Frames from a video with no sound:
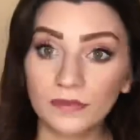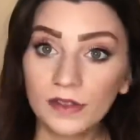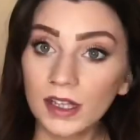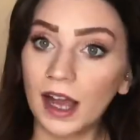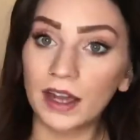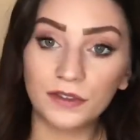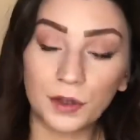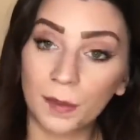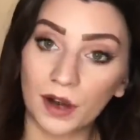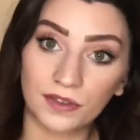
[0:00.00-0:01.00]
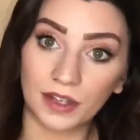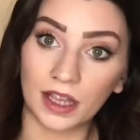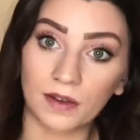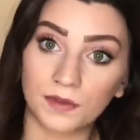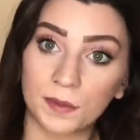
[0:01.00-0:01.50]
I feel perfectly
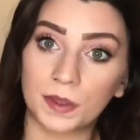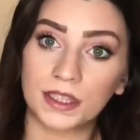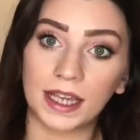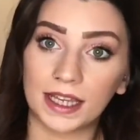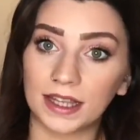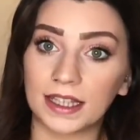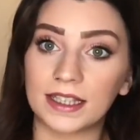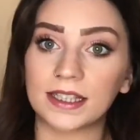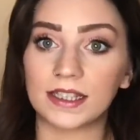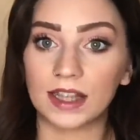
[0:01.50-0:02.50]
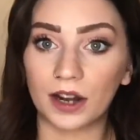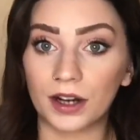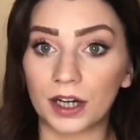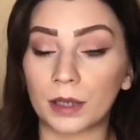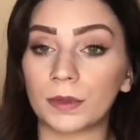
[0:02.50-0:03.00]
comfortable taking these because they are
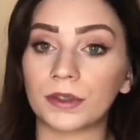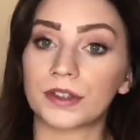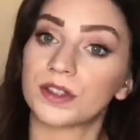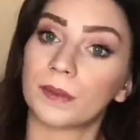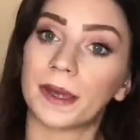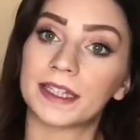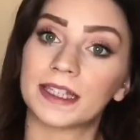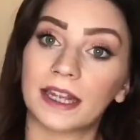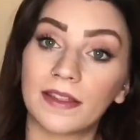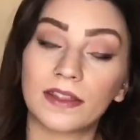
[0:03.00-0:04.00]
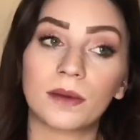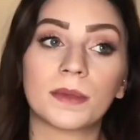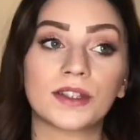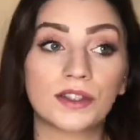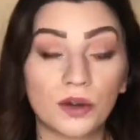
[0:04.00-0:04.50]
herbal, there's no medicine in them, and
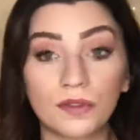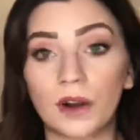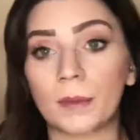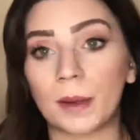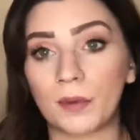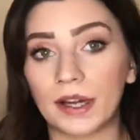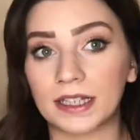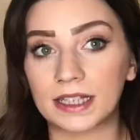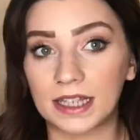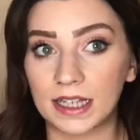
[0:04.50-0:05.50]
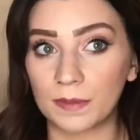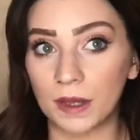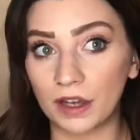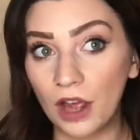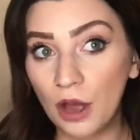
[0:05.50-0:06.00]
so far my pregnancy has been
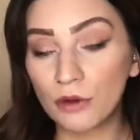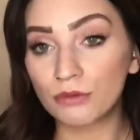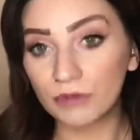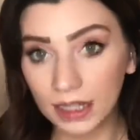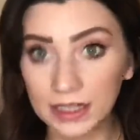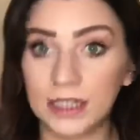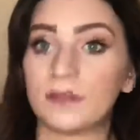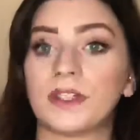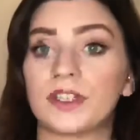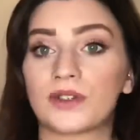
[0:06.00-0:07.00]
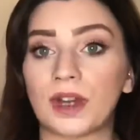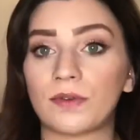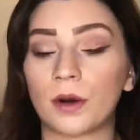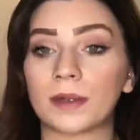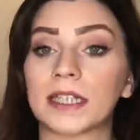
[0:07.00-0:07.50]
relatively
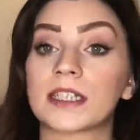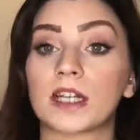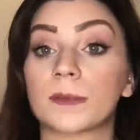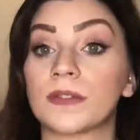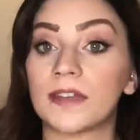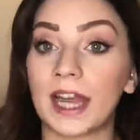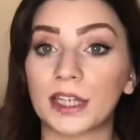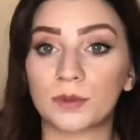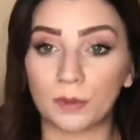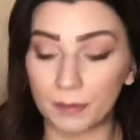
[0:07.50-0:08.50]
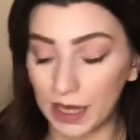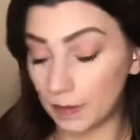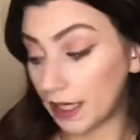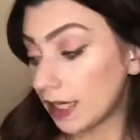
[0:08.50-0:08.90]
straightforward in terms of the actual baby.